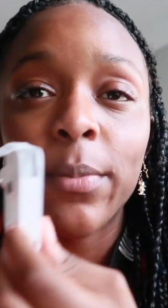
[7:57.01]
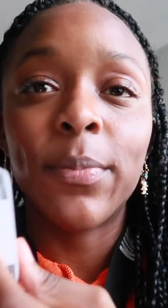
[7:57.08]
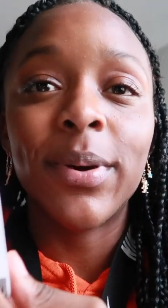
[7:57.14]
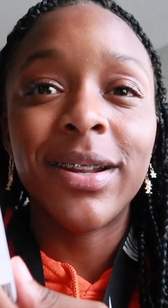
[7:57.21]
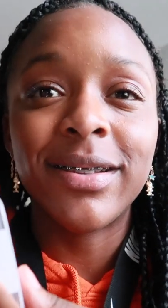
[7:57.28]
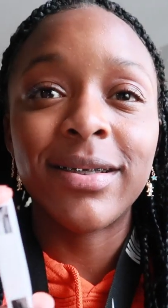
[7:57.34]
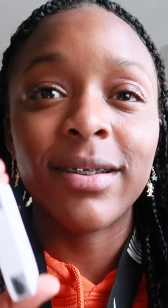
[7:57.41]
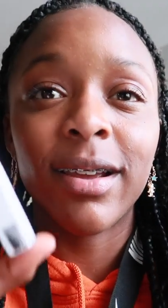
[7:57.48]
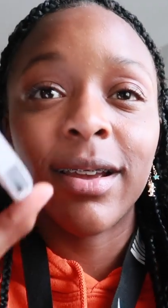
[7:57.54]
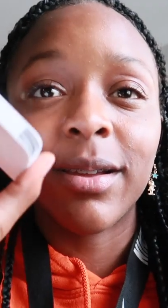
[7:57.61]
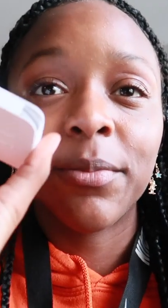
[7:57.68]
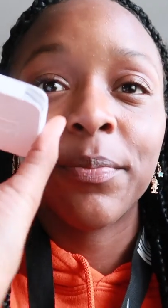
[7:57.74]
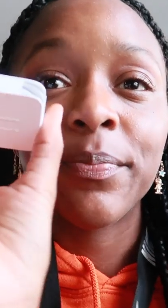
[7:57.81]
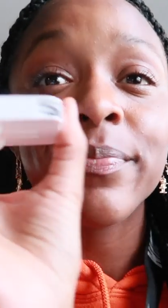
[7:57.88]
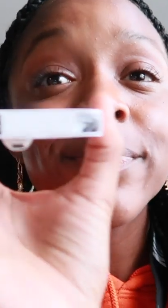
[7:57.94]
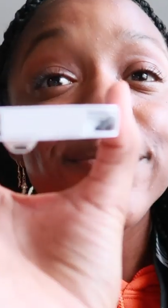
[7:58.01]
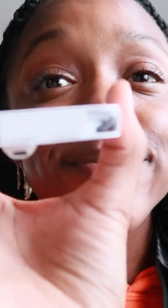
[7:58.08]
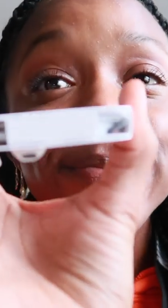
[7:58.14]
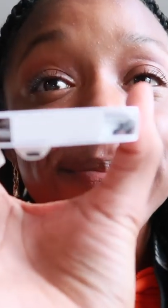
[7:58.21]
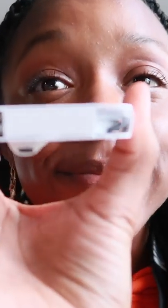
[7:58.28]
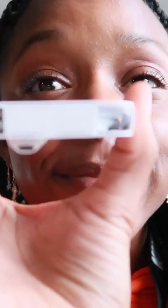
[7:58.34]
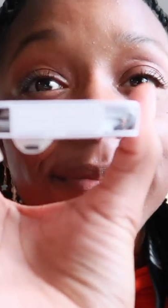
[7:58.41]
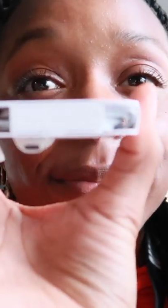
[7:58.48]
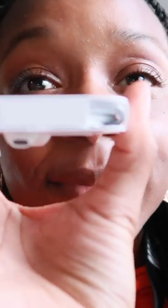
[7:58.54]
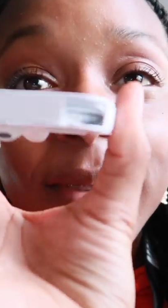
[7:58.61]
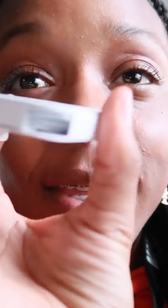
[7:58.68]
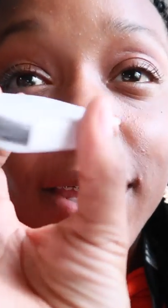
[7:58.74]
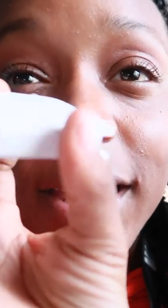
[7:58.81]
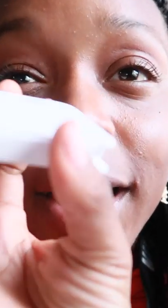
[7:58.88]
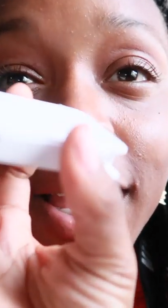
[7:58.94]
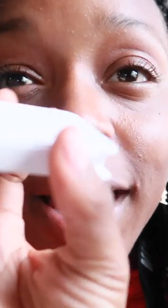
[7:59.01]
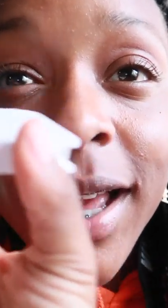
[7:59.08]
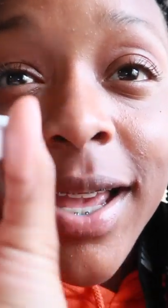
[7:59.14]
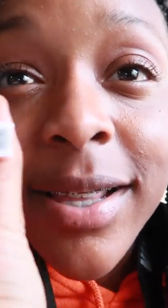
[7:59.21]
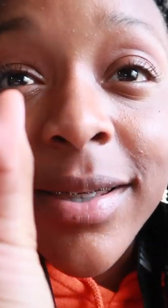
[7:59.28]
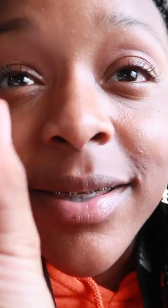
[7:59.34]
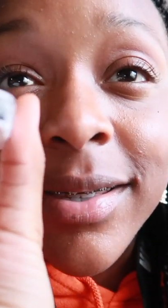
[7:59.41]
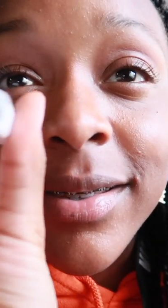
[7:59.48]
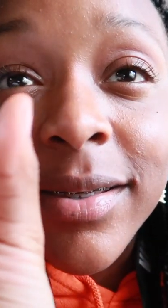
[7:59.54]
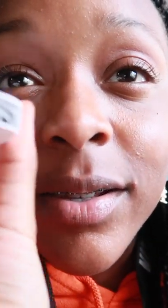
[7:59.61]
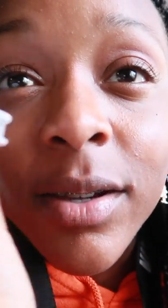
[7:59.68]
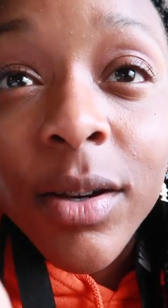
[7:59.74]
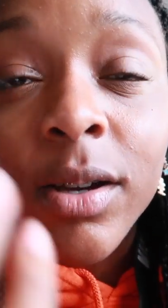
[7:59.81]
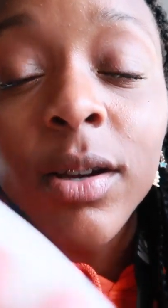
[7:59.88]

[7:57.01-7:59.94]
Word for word: right? But it's not. It's